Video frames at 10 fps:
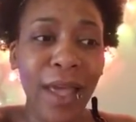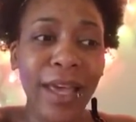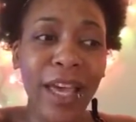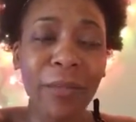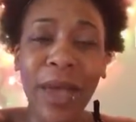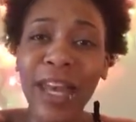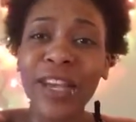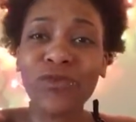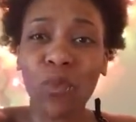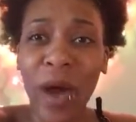him and
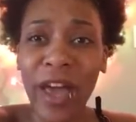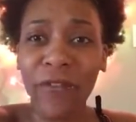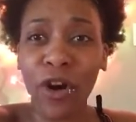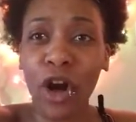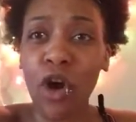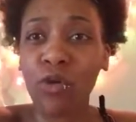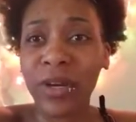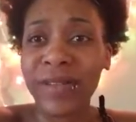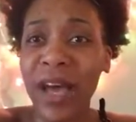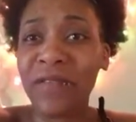his wife are the
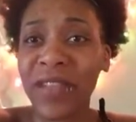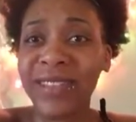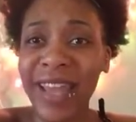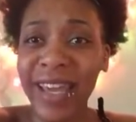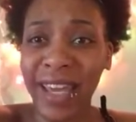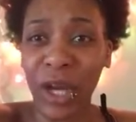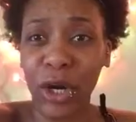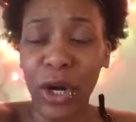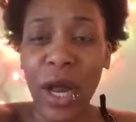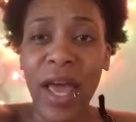owners of the
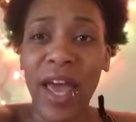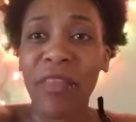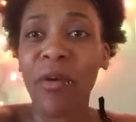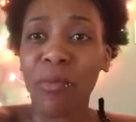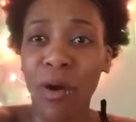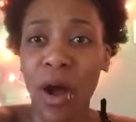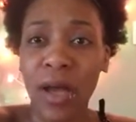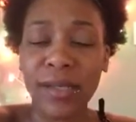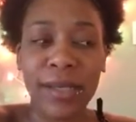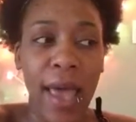daycare in the
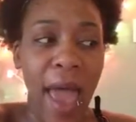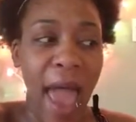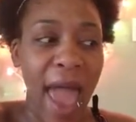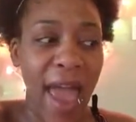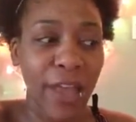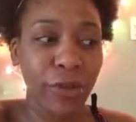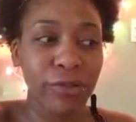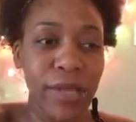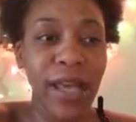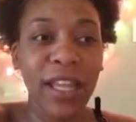Bronx. And
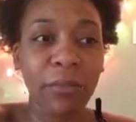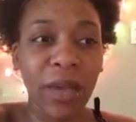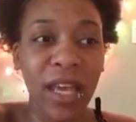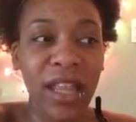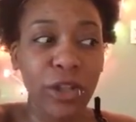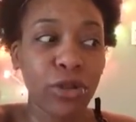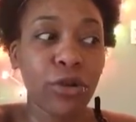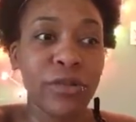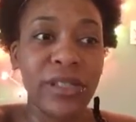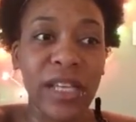you telling me that you
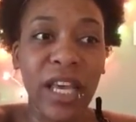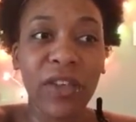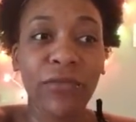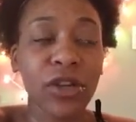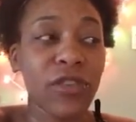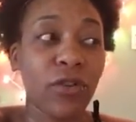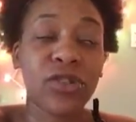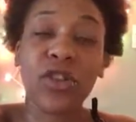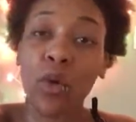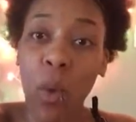don't see, first of
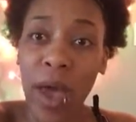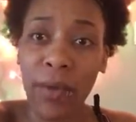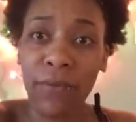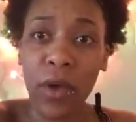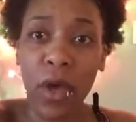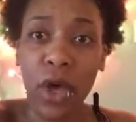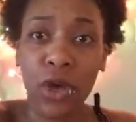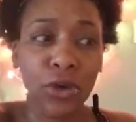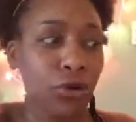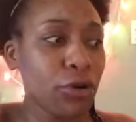all, to the wife,
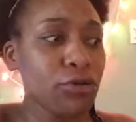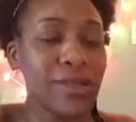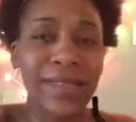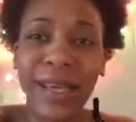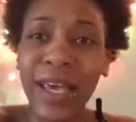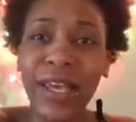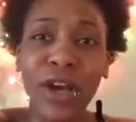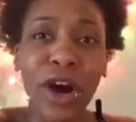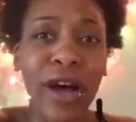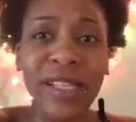you don't see
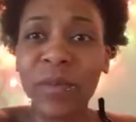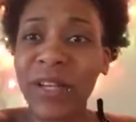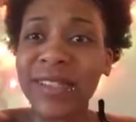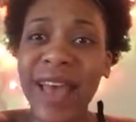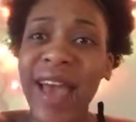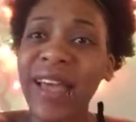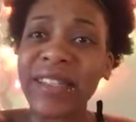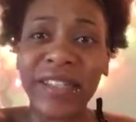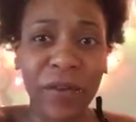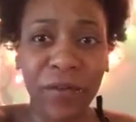your husband is
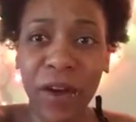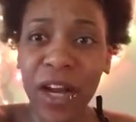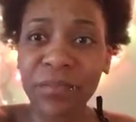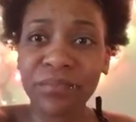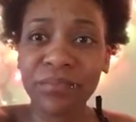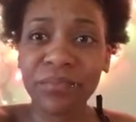acting different?